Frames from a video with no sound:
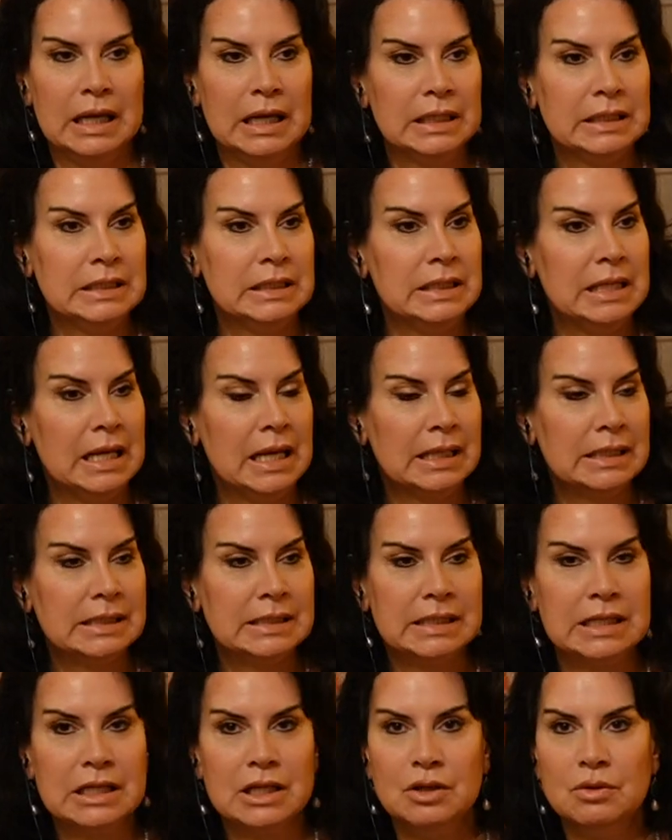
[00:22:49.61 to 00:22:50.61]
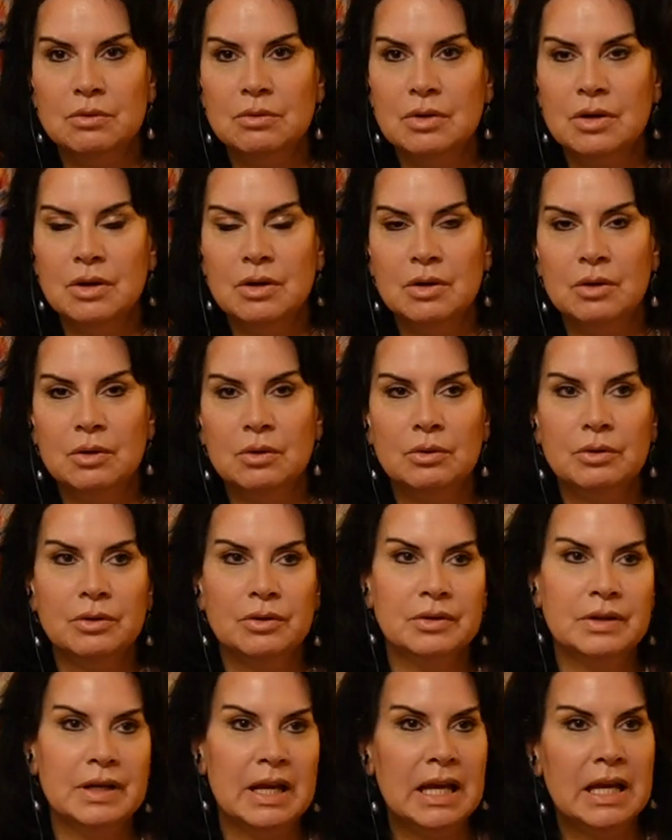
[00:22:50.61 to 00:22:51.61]
And the next thing you know,
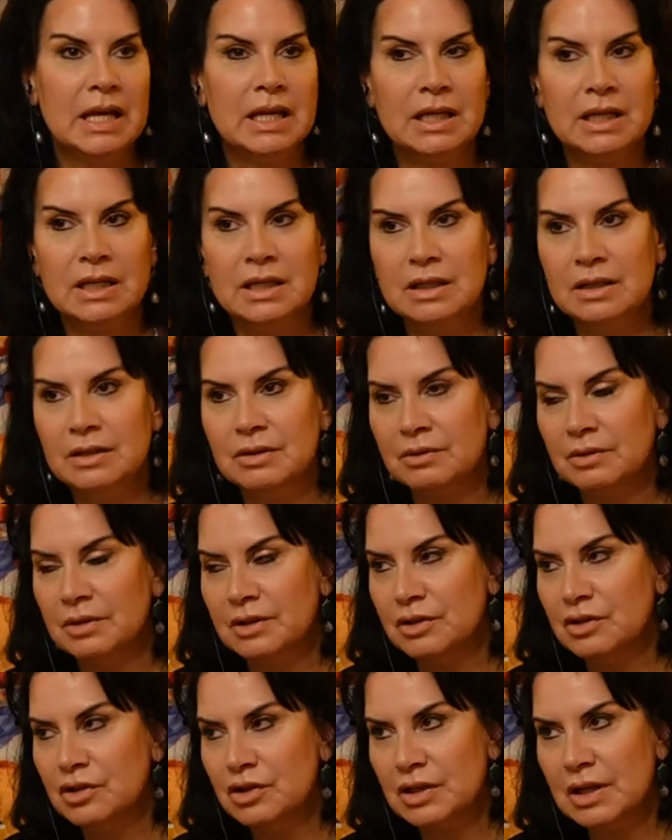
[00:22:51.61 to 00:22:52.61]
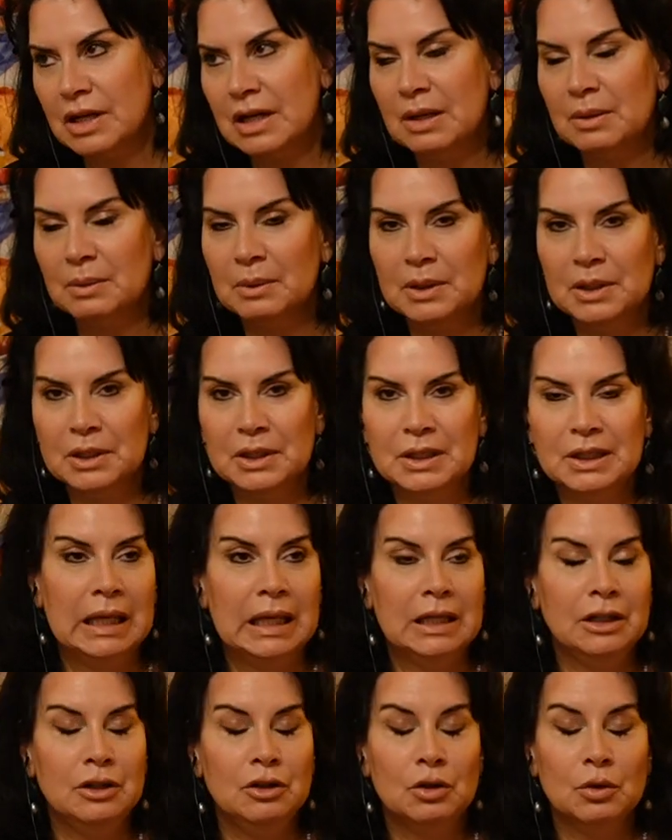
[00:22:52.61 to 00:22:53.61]
you're naked, you're in the shower,
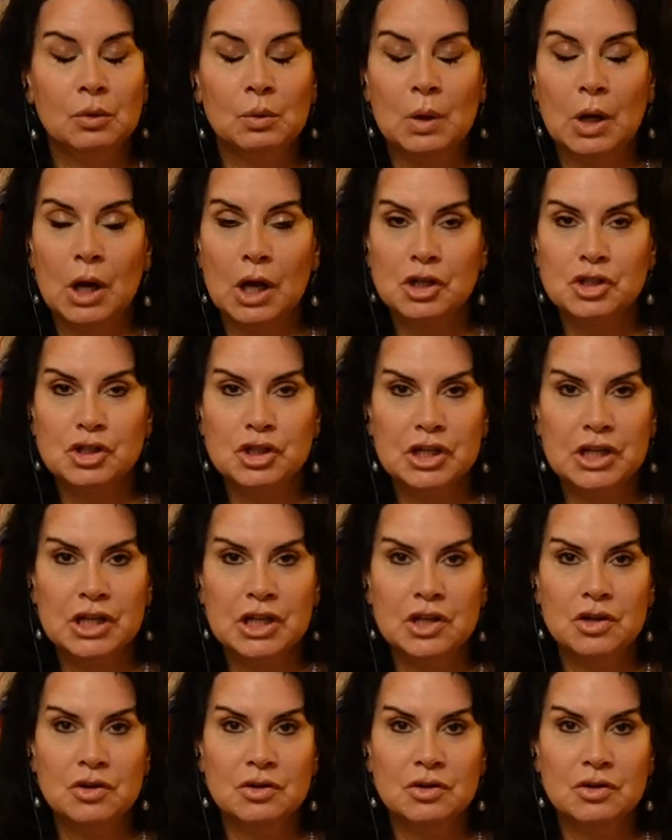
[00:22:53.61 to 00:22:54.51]
and you're washing